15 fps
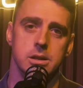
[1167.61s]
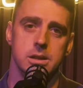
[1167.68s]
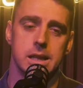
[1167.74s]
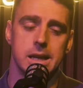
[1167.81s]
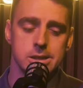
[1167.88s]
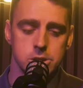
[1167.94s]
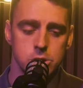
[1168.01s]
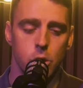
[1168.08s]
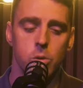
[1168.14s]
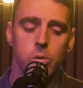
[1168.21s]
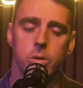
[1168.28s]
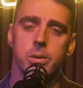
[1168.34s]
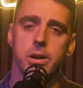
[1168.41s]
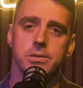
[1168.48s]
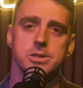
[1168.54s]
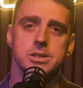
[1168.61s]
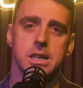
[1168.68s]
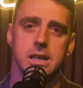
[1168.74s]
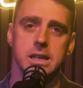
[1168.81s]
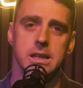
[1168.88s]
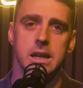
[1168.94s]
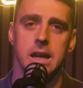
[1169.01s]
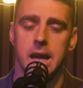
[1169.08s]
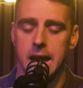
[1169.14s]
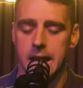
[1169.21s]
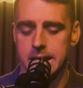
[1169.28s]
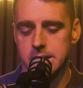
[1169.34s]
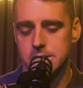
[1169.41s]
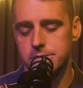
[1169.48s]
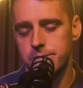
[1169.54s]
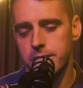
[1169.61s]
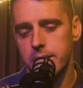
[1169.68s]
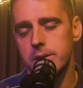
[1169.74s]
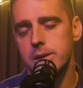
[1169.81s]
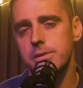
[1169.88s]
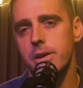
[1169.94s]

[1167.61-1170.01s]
That's not what we have seen. And it's very,